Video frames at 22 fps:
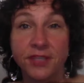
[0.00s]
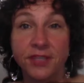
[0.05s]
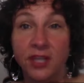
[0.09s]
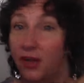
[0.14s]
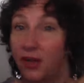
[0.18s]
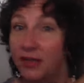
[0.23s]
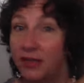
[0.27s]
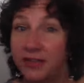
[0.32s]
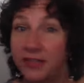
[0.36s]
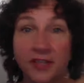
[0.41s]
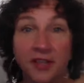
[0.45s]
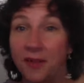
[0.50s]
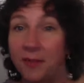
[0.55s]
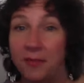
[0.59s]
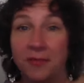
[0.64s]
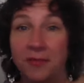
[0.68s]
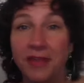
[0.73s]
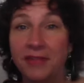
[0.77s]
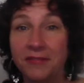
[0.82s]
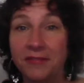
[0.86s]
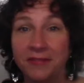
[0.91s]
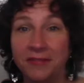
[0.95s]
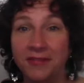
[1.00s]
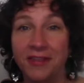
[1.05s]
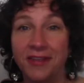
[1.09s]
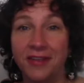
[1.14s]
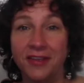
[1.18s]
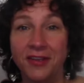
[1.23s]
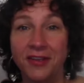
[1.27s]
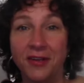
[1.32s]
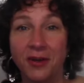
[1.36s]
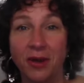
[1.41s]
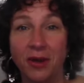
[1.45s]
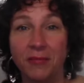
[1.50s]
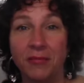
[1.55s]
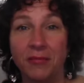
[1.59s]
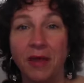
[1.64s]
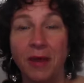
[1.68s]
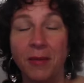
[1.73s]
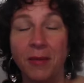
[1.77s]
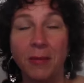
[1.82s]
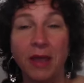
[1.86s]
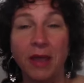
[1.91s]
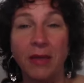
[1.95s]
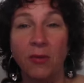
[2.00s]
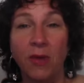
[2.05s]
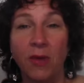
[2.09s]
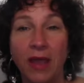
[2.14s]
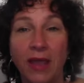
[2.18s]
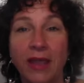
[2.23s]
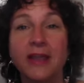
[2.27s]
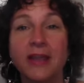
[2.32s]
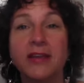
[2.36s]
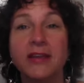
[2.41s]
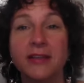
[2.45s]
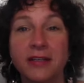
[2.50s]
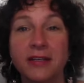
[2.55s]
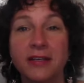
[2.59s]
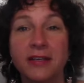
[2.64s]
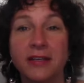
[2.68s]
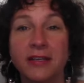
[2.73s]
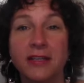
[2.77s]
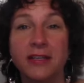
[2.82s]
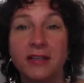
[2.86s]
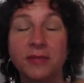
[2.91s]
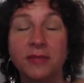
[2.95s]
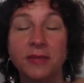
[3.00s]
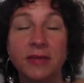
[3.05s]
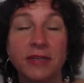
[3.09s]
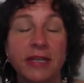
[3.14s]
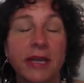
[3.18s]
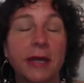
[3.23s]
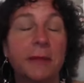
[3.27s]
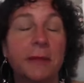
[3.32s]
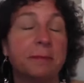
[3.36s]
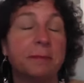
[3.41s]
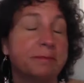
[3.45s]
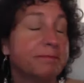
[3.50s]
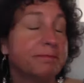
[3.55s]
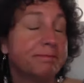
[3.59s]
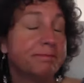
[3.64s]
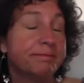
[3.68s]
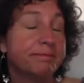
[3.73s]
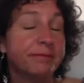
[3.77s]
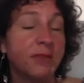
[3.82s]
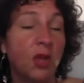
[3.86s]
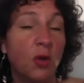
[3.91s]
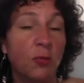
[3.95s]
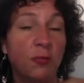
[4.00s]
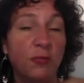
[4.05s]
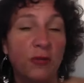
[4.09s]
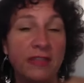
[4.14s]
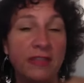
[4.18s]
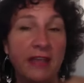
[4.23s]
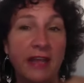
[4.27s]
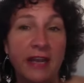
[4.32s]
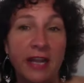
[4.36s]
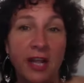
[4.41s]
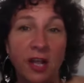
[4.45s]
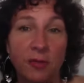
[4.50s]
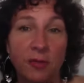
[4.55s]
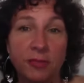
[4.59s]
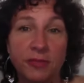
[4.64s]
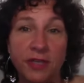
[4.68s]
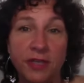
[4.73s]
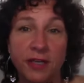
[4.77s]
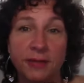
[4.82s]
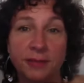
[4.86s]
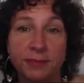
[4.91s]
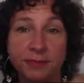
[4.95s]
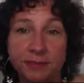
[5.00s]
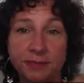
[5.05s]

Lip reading: I tell them I'm not my way. But yeah. Hopefully that helps, hon.